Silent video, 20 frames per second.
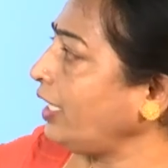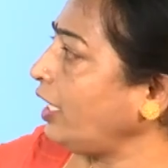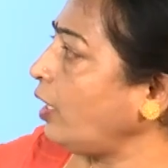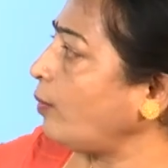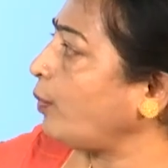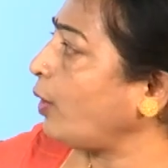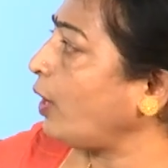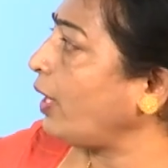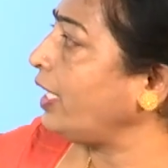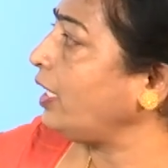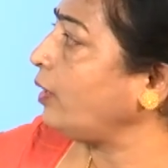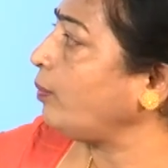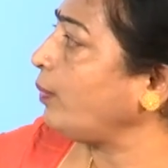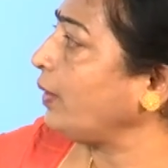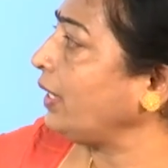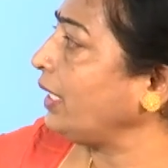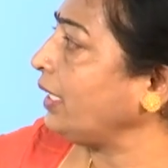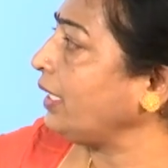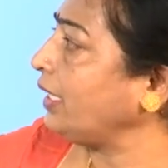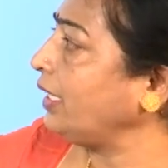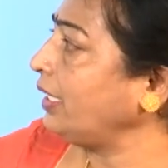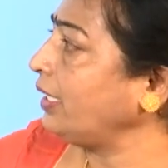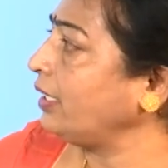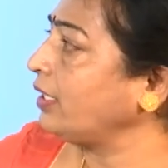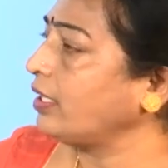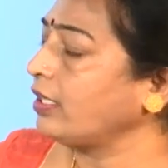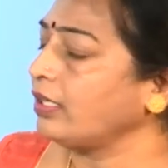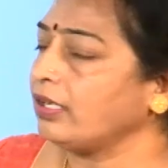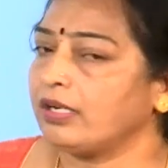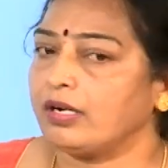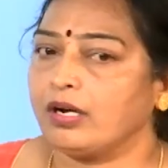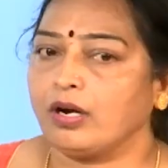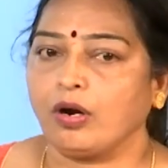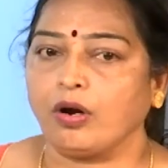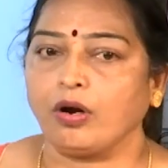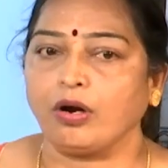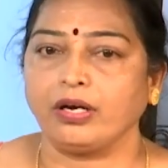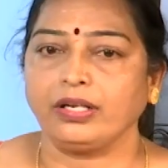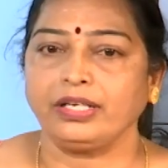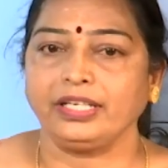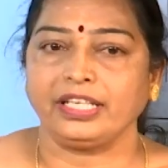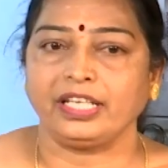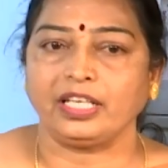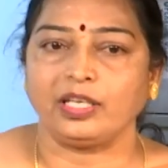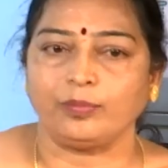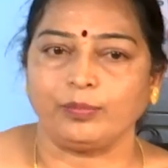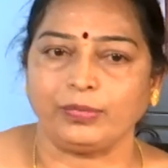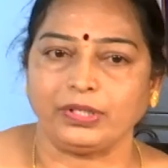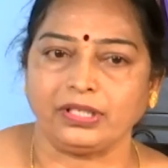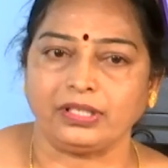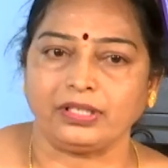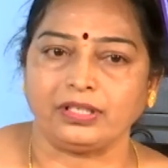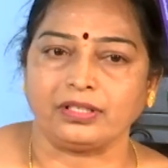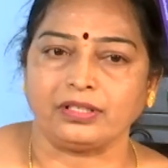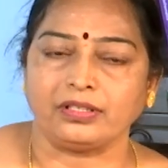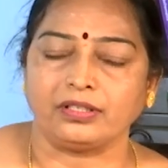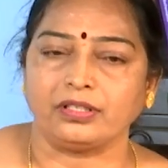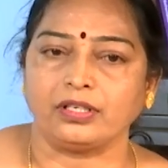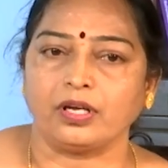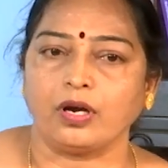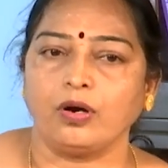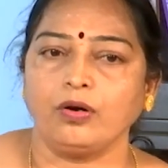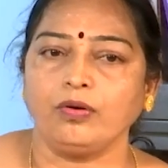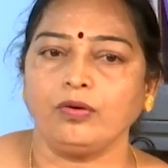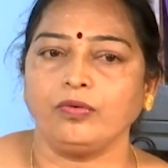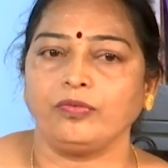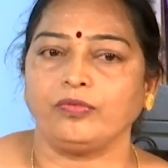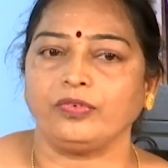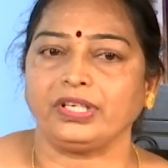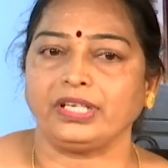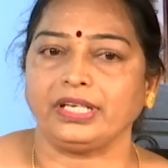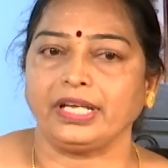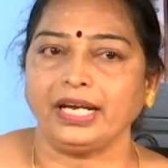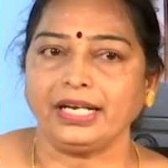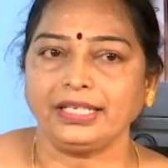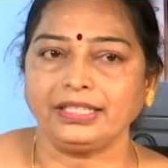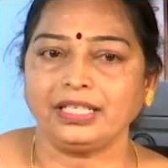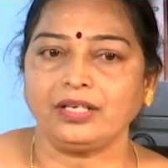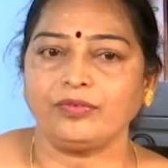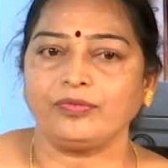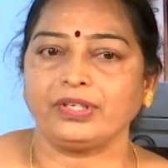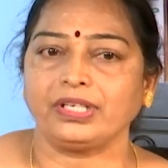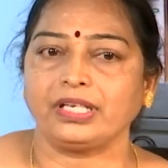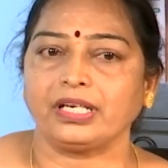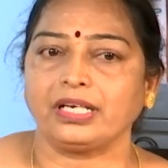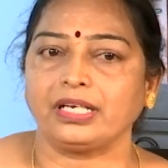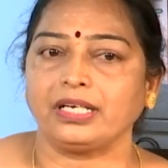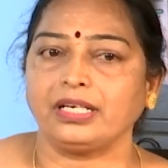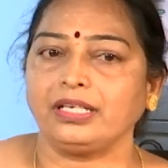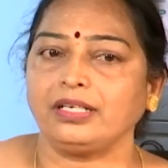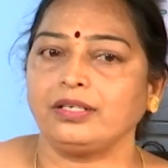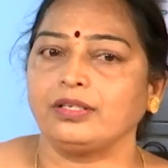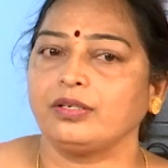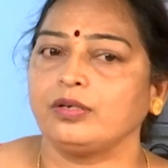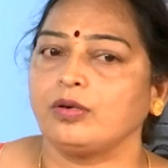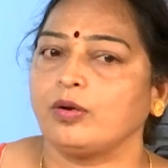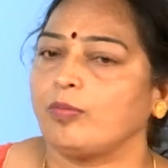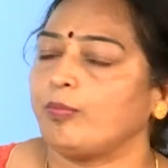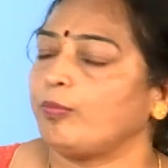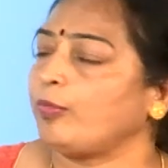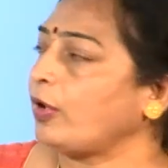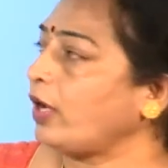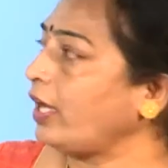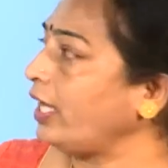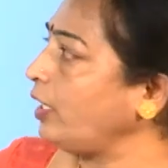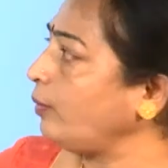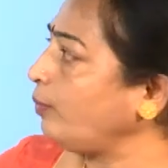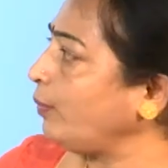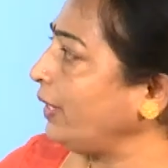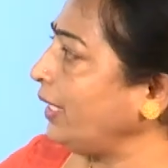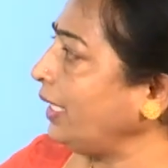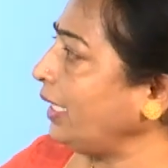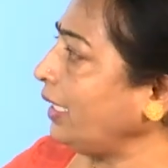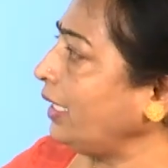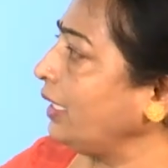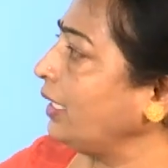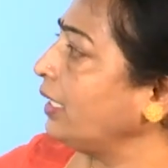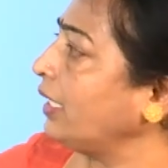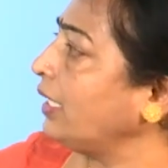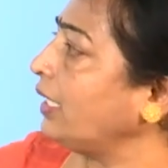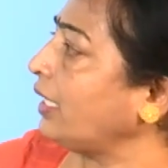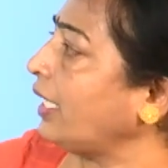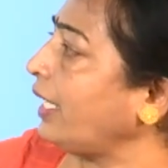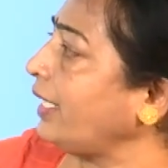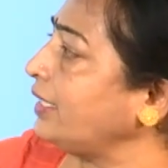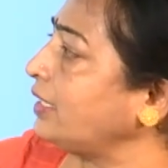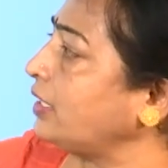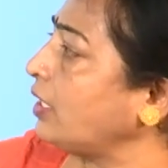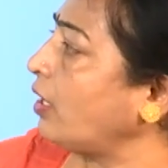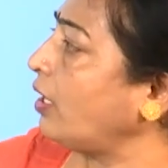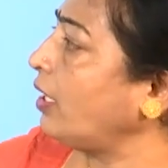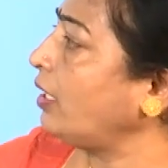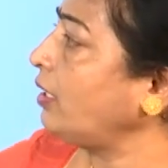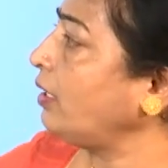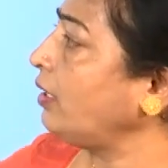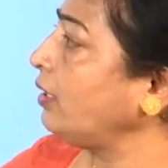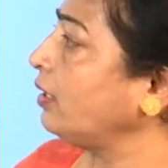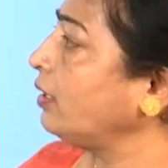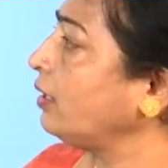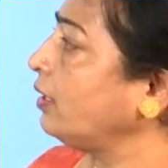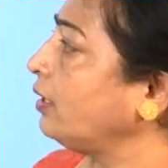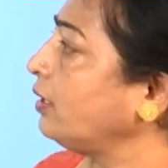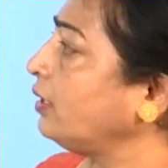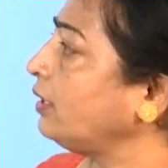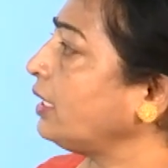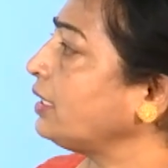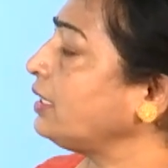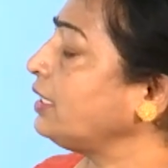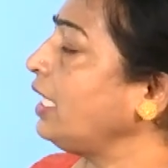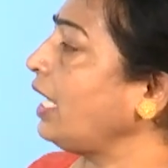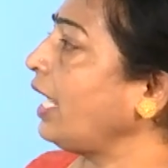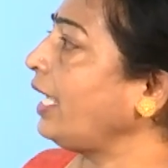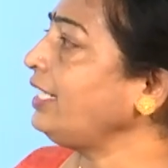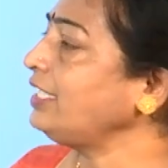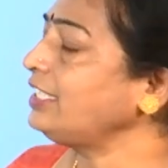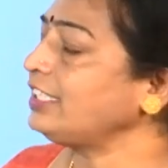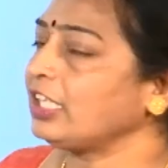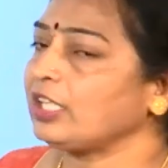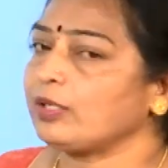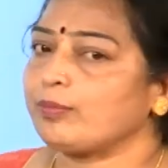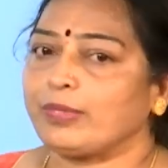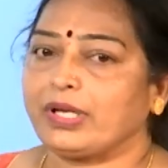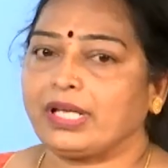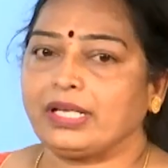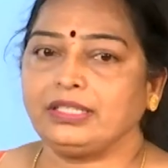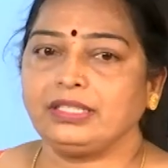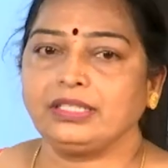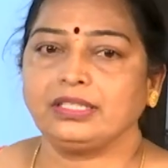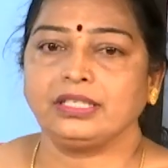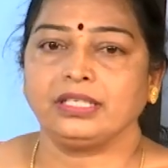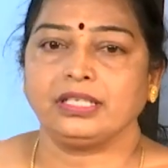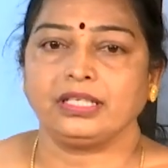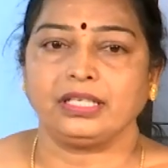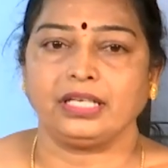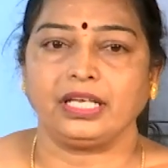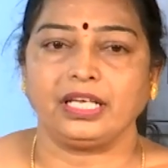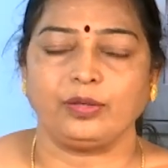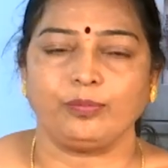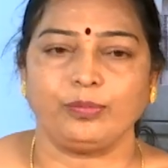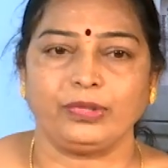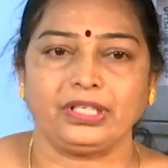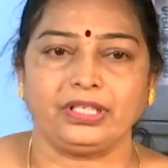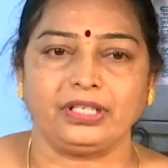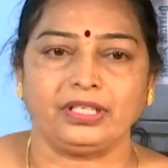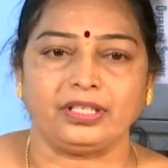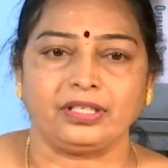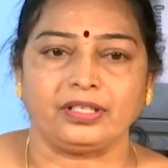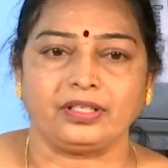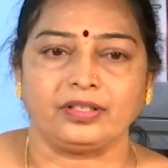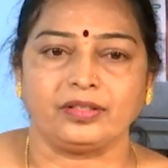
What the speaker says: a point P on AB. Now, we get the figure. Point P lies on the line segment AB.